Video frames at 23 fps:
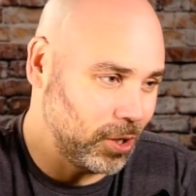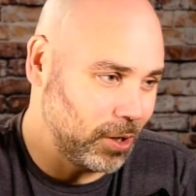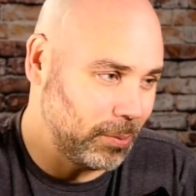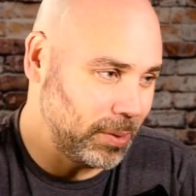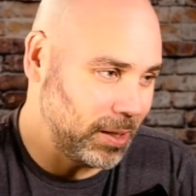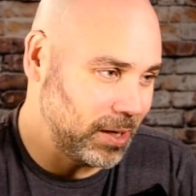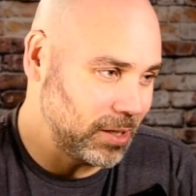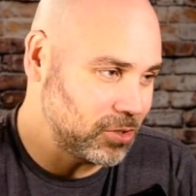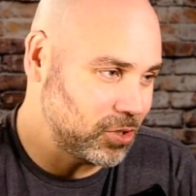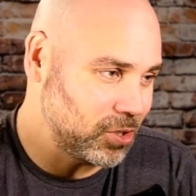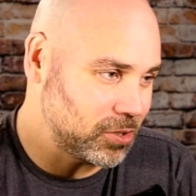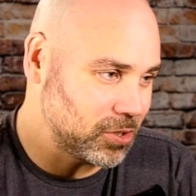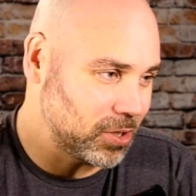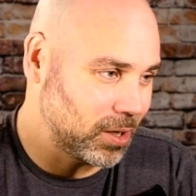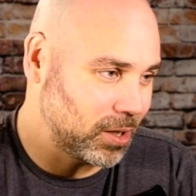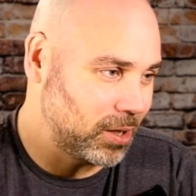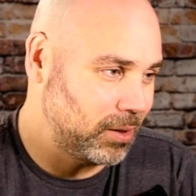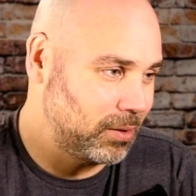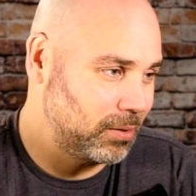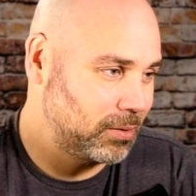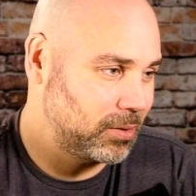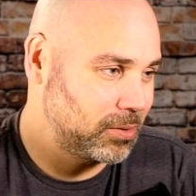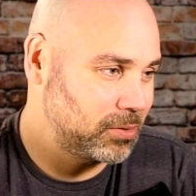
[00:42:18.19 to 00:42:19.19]
I mean, it's just
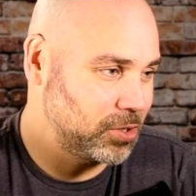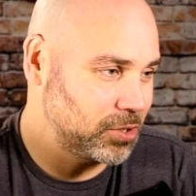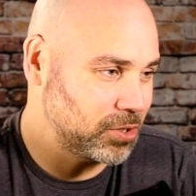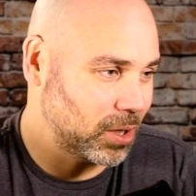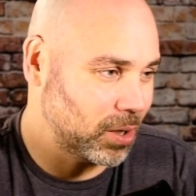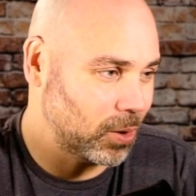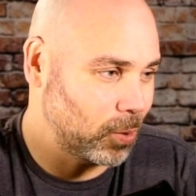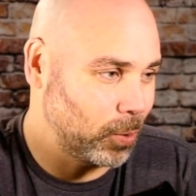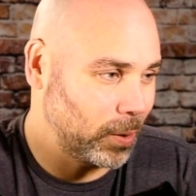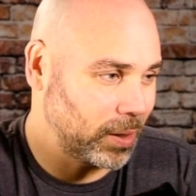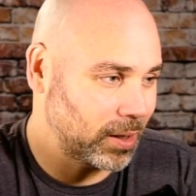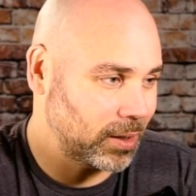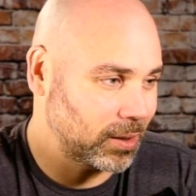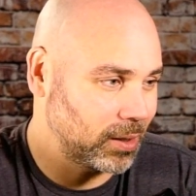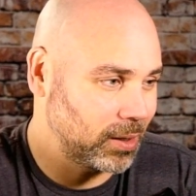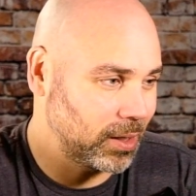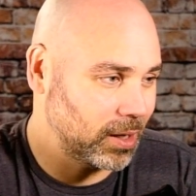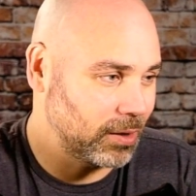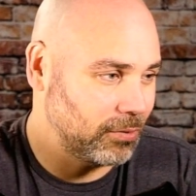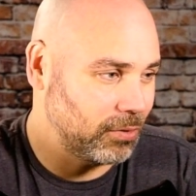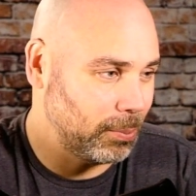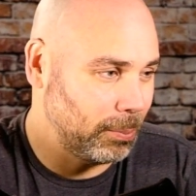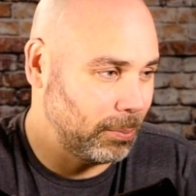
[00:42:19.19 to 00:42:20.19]
a quick
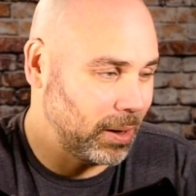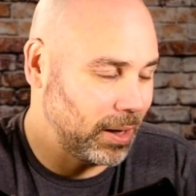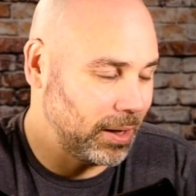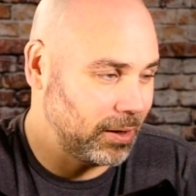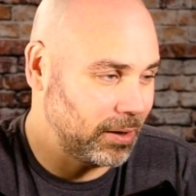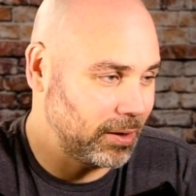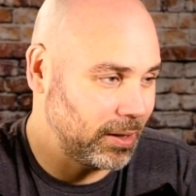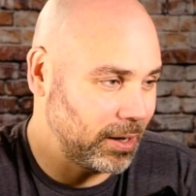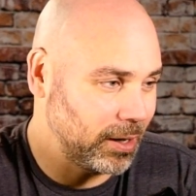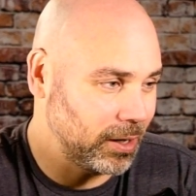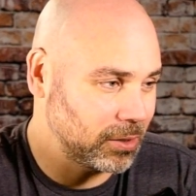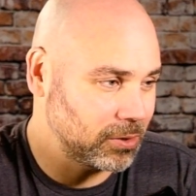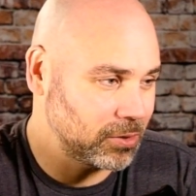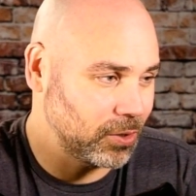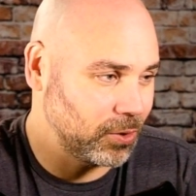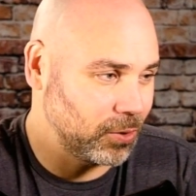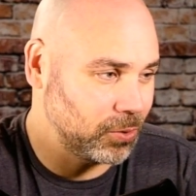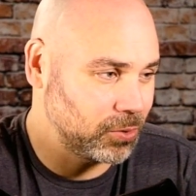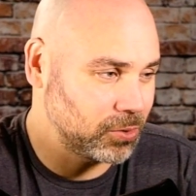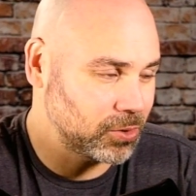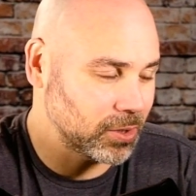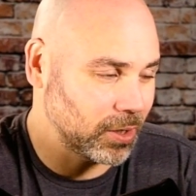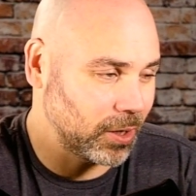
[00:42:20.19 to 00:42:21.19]
click of a button there
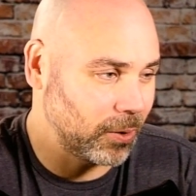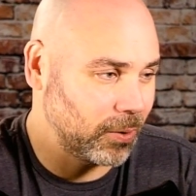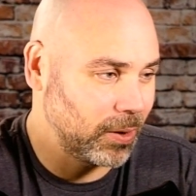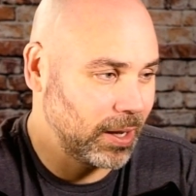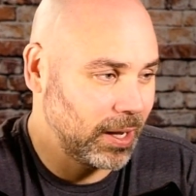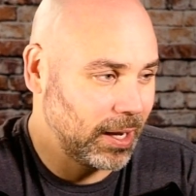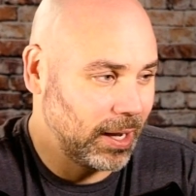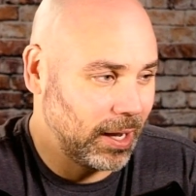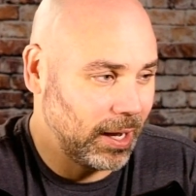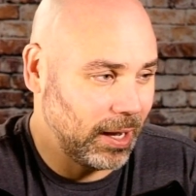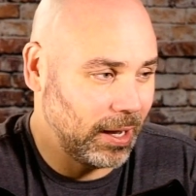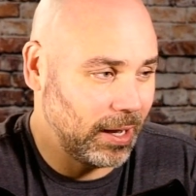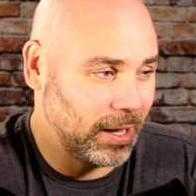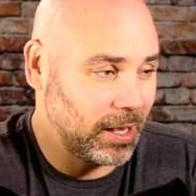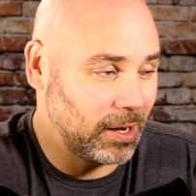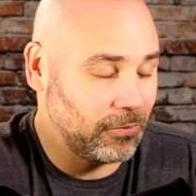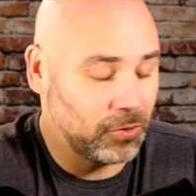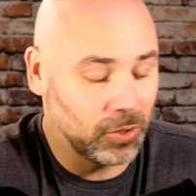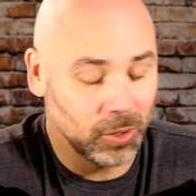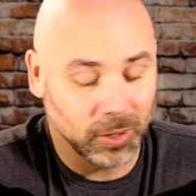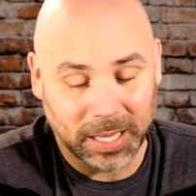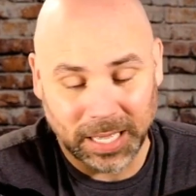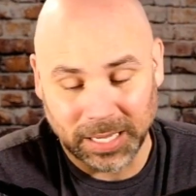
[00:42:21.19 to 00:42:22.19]
too. So, and if
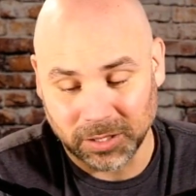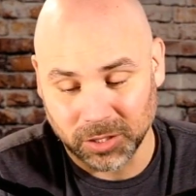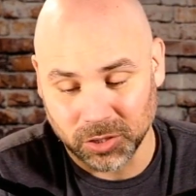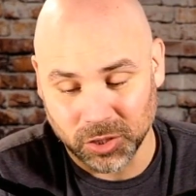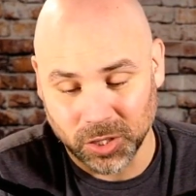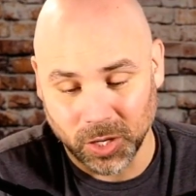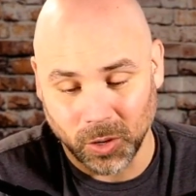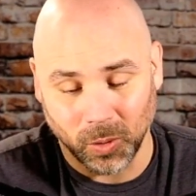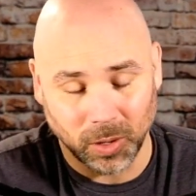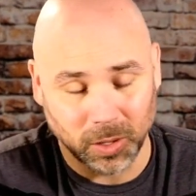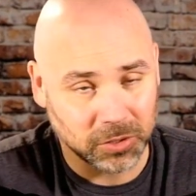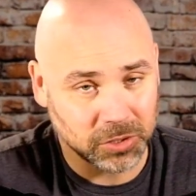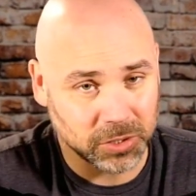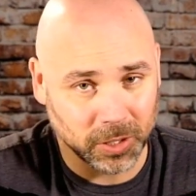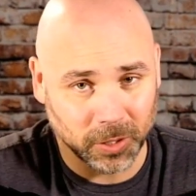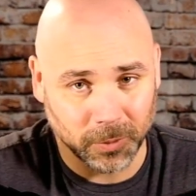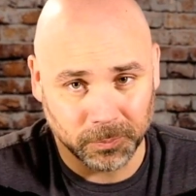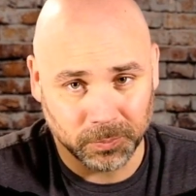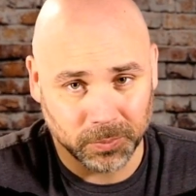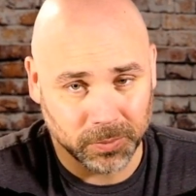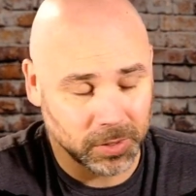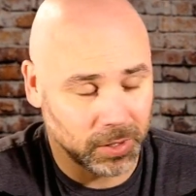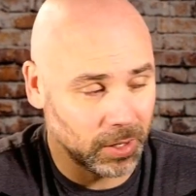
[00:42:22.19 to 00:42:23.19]
you like the show
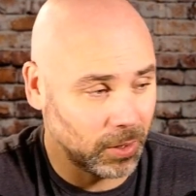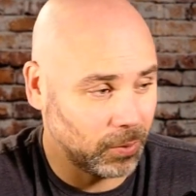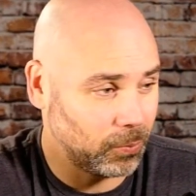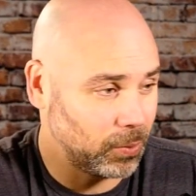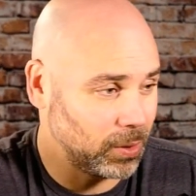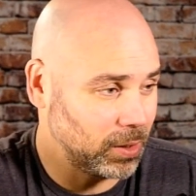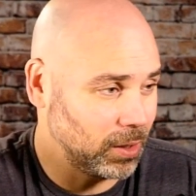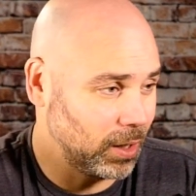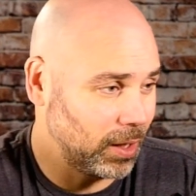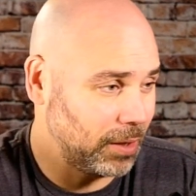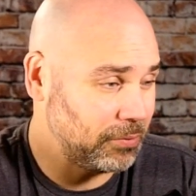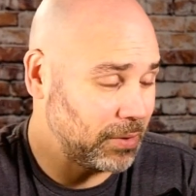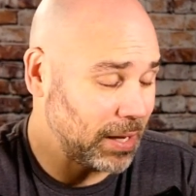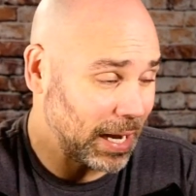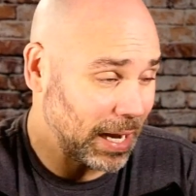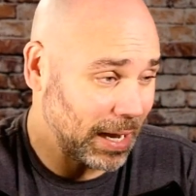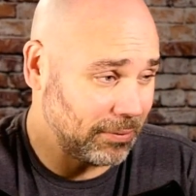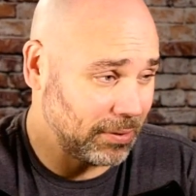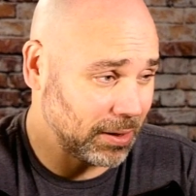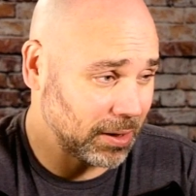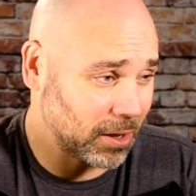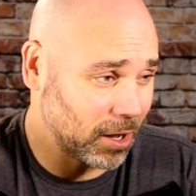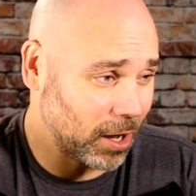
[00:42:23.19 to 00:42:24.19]
also, you know, we'd love to
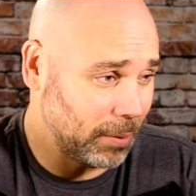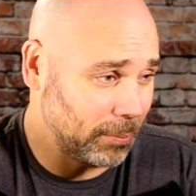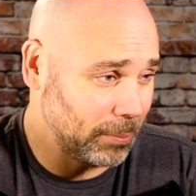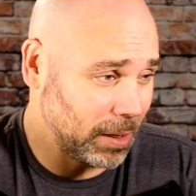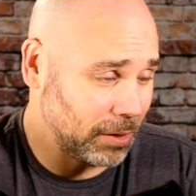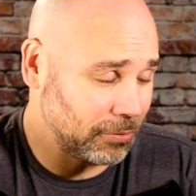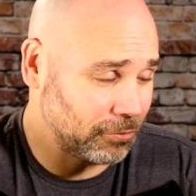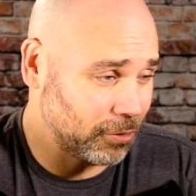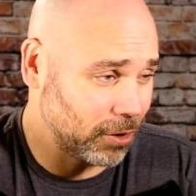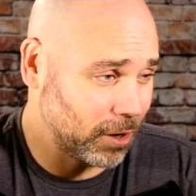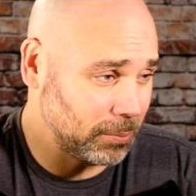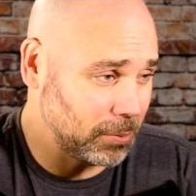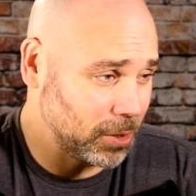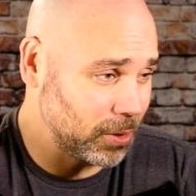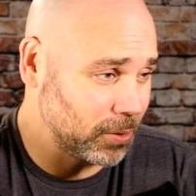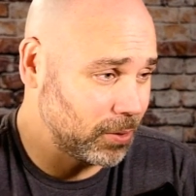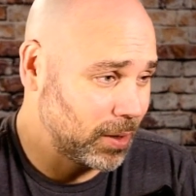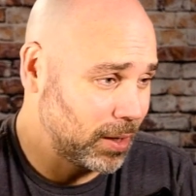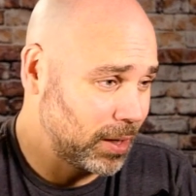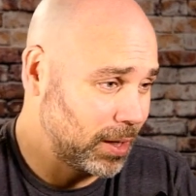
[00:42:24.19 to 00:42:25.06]
have a comment from you.